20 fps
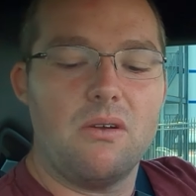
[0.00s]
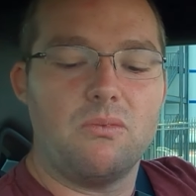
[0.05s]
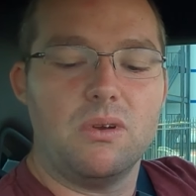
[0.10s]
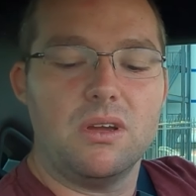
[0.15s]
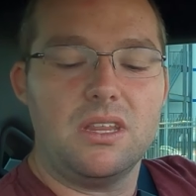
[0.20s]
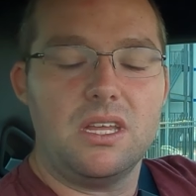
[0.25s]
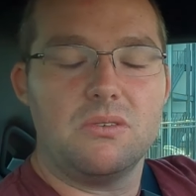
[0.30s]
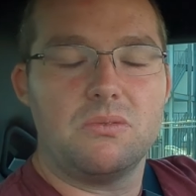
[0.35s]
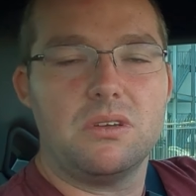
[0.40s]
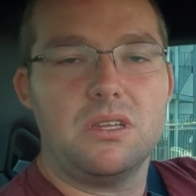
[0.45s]
I
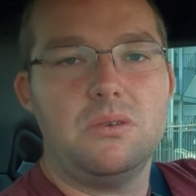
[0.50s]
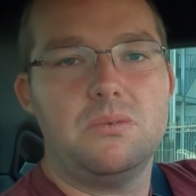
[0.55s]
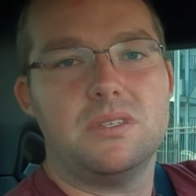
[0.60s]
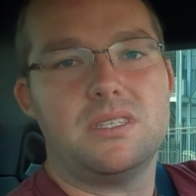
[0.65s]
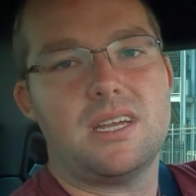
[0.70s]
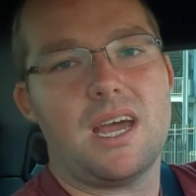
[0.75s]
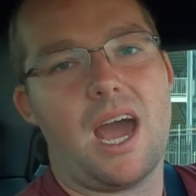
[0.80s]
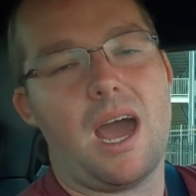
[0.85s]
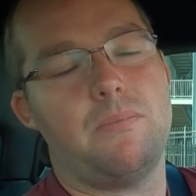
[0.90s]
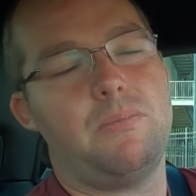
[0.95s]
really
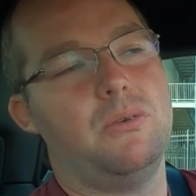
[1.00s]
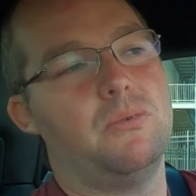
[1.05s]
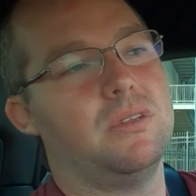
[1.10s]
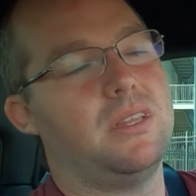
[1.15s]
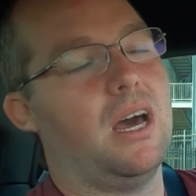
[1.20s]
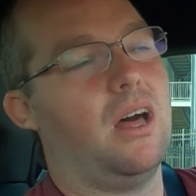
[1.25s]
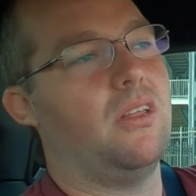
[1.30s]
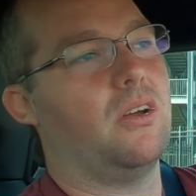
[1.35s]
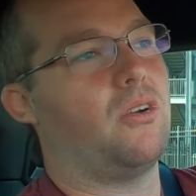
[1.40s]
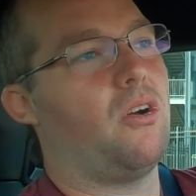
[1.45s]
was happy
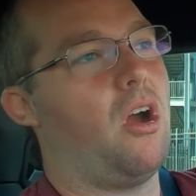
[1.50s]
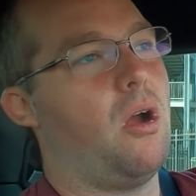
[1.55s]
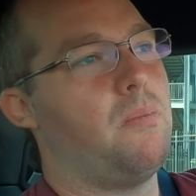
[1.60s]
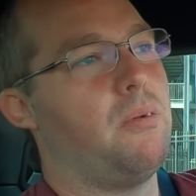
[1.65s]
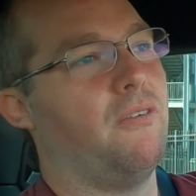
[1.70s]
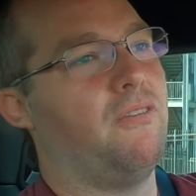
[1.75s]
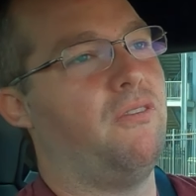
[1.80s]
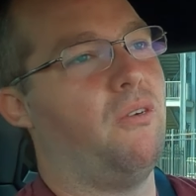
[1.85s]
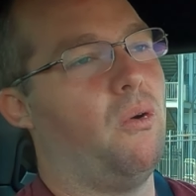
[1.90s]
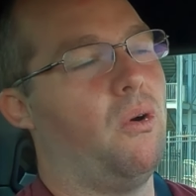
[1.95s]
with how the car
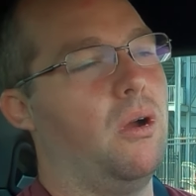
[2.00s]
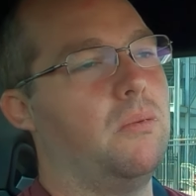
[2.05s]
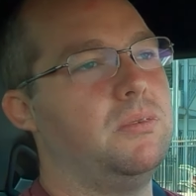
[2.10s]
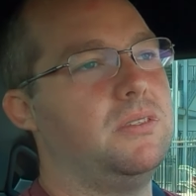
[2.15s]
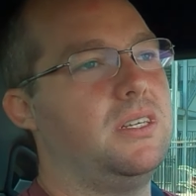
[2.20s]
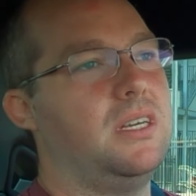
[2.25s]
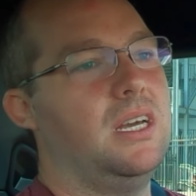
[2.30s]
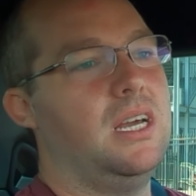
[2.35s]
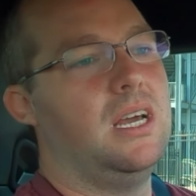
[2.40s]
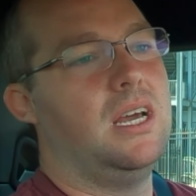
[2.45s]

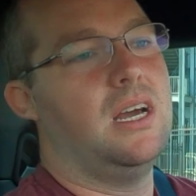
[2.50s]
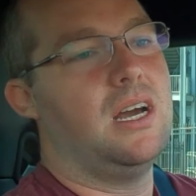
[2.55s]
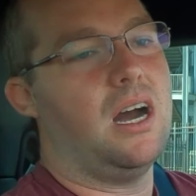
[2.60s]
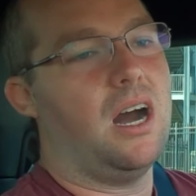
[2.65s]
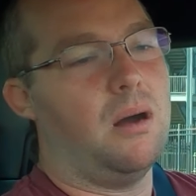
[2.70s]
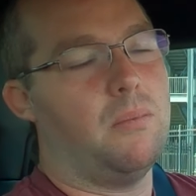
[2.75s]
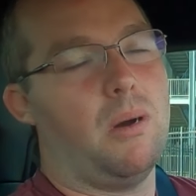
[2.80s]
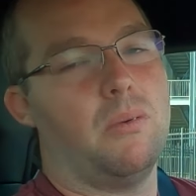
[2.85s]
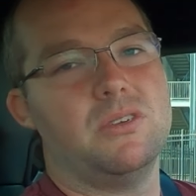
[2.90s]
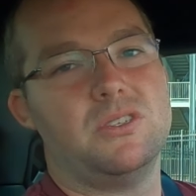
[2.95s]
performed.
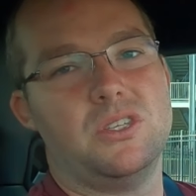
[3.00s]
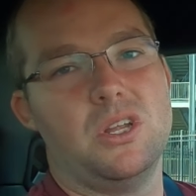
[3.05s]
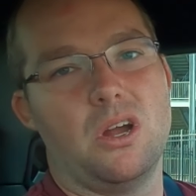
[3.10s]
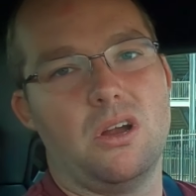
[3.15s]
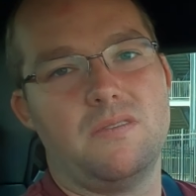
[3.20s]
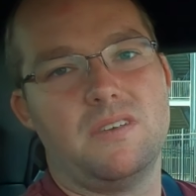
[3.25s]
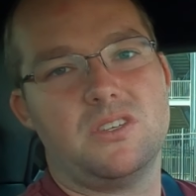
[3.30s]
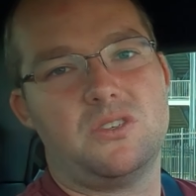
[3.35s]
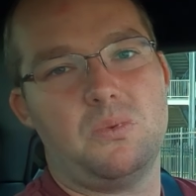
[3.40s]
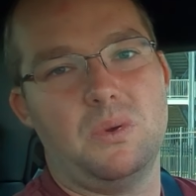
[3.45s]
I was
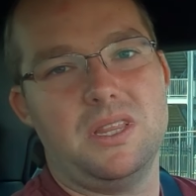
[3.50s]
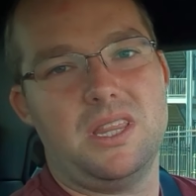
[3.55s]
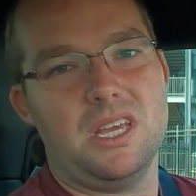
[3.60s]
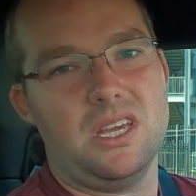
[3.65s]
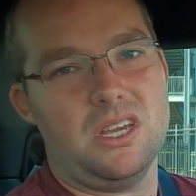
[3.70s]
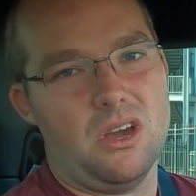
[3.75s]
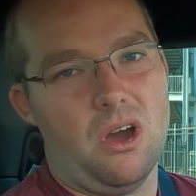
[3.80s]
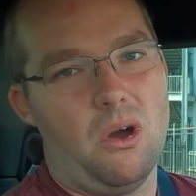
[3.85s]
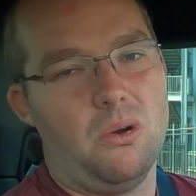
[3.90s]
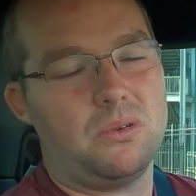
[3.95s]
nervous with
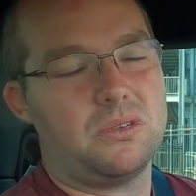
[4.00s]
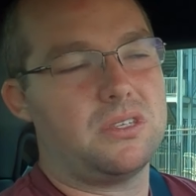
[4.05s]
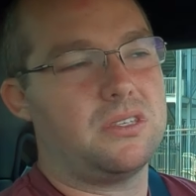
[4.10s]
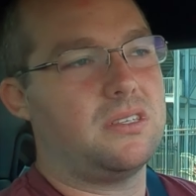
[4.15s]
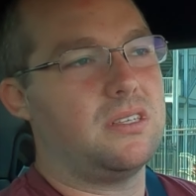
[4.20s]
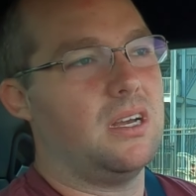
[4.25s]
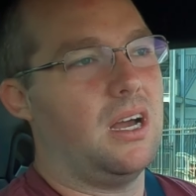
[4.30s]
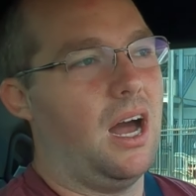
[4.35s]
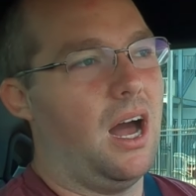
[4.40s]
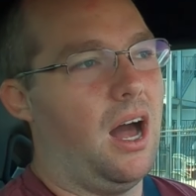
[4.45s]
the
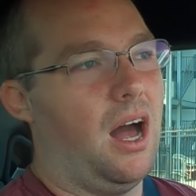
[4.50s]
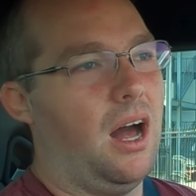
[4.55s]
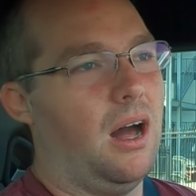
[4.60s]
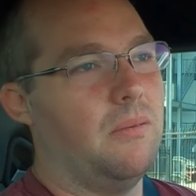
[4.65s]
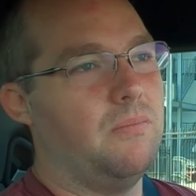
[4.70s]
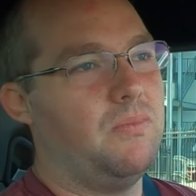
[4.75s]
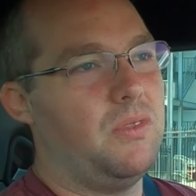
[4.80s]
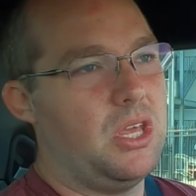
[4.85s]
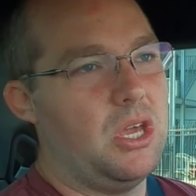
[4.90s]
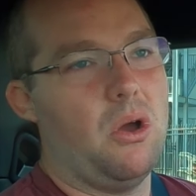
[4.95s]
yokes,
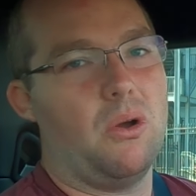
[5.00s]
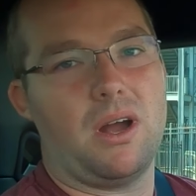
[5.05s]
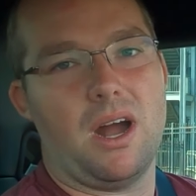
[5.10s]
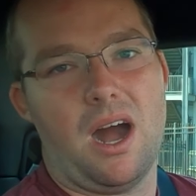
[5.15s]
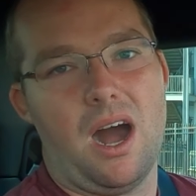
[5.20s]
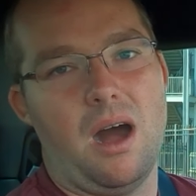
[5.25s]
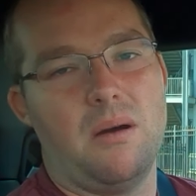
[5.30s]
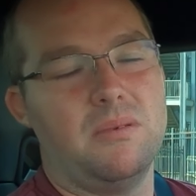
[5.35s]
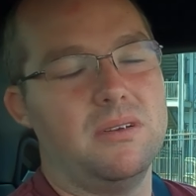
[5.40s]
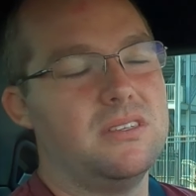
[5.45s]
the
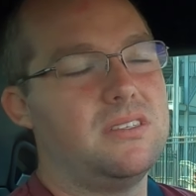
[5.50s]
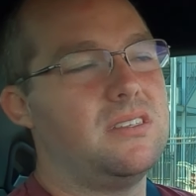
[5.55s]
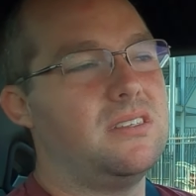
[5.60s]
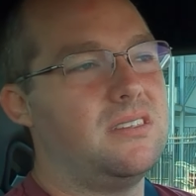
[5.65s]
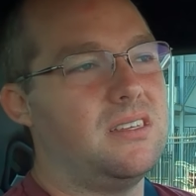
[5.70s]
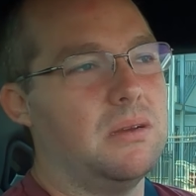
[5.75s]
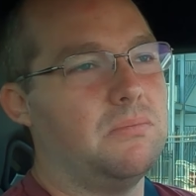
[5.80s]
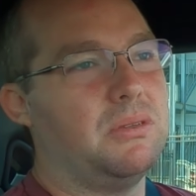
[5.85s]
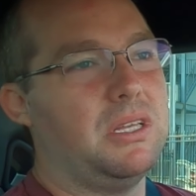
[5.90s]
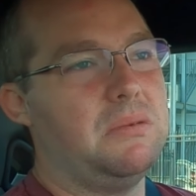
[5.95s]
Yokohamas,
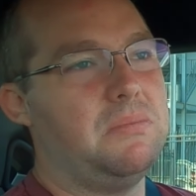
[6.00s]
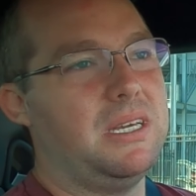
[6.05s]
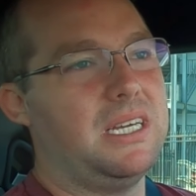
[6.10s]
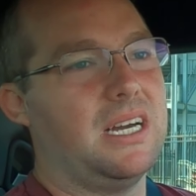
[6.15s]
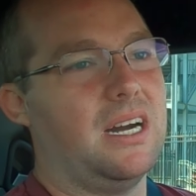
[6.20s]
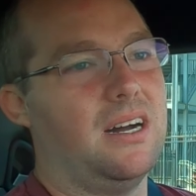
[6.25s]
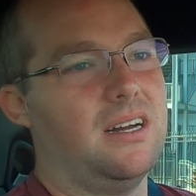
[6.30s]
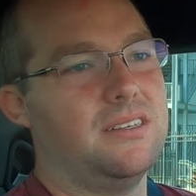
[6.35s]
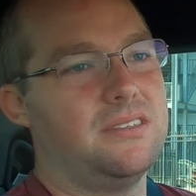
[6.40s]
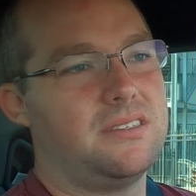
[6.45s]
simply
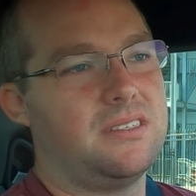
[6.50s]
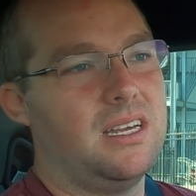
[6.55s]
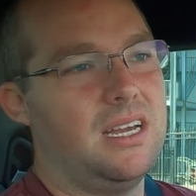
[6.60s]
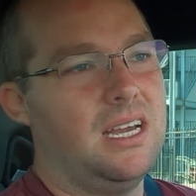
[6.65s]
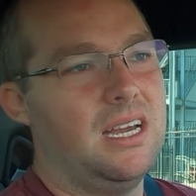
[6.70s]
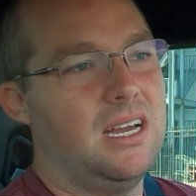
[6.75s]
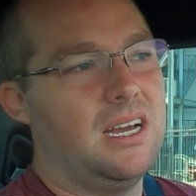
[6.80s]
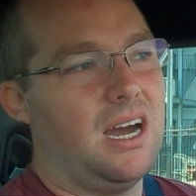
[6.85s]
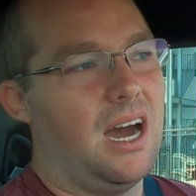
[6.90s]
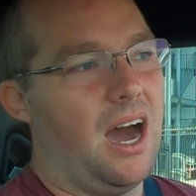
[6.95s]
because
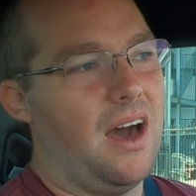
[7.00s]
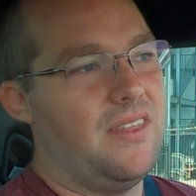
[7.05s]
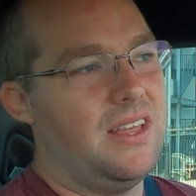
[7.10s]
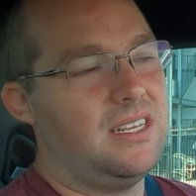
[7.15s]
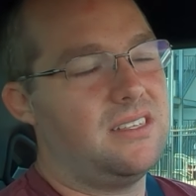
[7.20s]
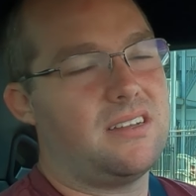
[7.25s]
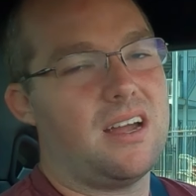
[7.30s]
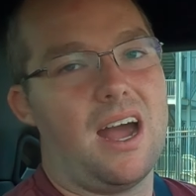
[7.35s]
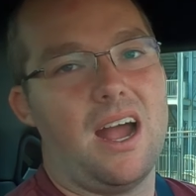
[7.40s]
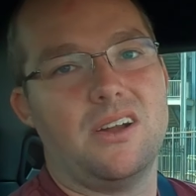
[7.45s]

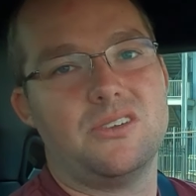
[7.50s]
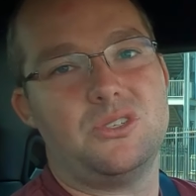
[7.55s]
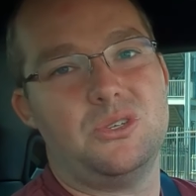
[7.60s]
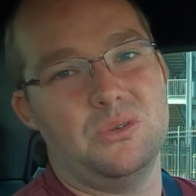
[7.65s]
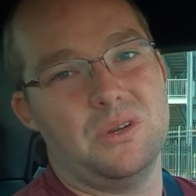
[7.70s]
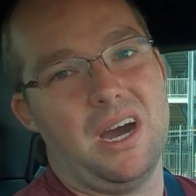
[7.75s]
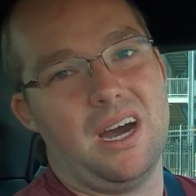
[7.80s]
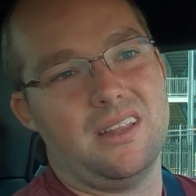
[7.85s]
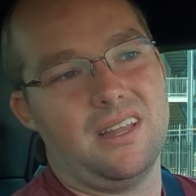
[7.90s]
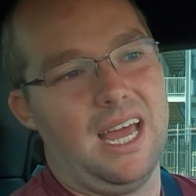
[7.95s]
these tires
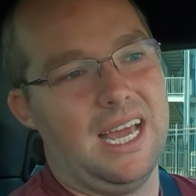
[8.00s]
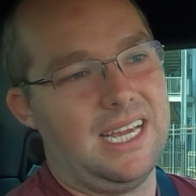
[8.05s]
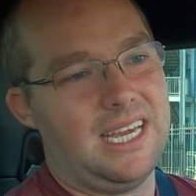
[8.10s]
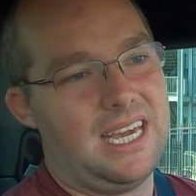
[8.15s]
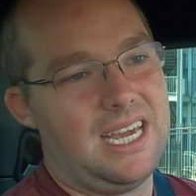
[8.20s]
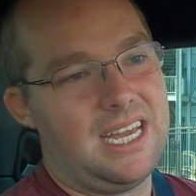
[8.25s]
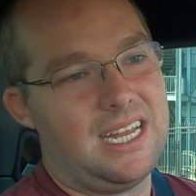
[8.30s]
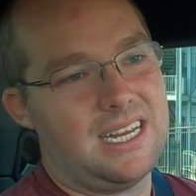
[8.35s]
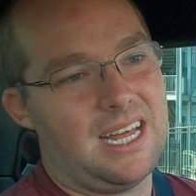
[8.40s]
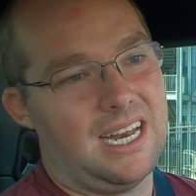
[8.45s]
do not like
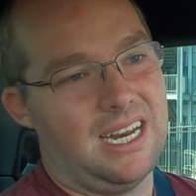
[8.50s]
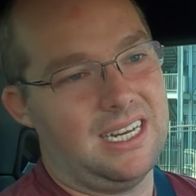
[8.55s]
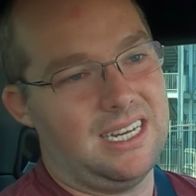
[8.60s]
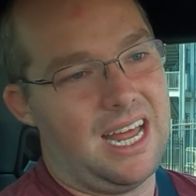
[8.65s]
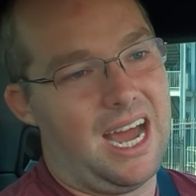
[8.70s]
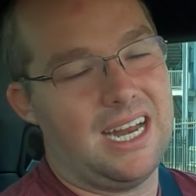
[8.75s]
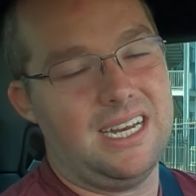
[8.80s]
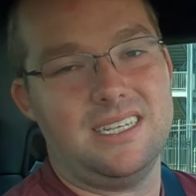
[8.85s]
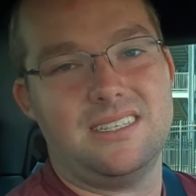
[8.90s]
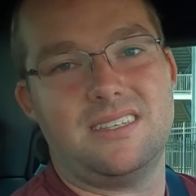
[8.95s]
heat, and a
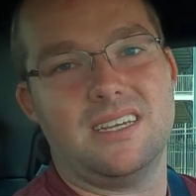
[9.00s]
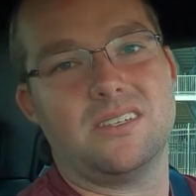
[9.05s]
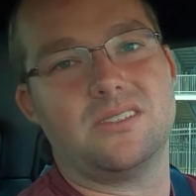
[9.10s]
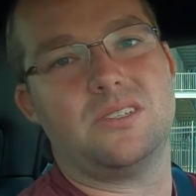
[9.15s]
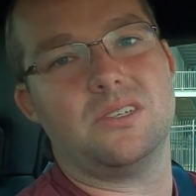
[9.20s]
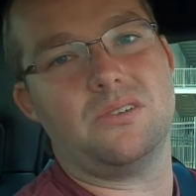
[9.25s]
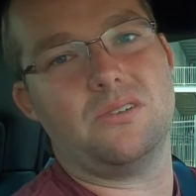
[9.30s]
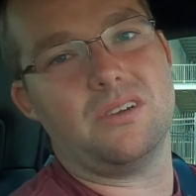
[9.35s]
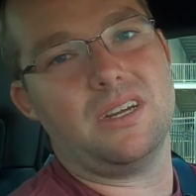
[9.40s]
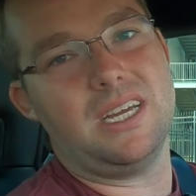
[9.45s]

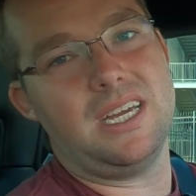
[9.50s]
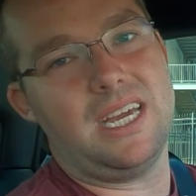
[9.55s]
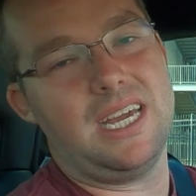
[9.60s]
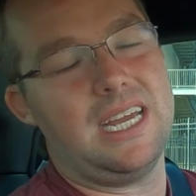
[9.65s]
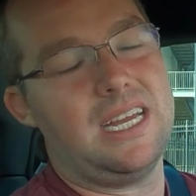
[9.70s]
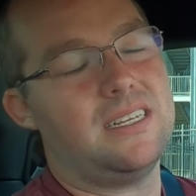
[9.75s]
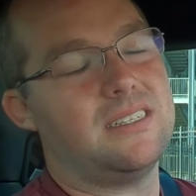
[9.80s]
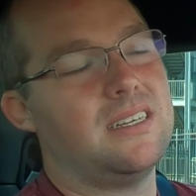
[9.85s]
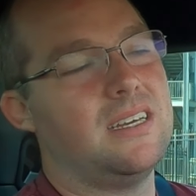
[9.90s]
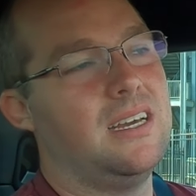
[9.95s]
96-degree
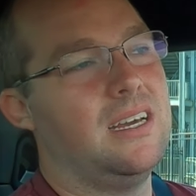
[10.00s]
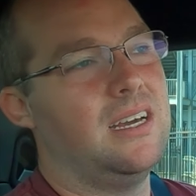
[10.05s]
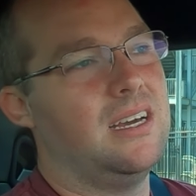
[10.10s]
heat.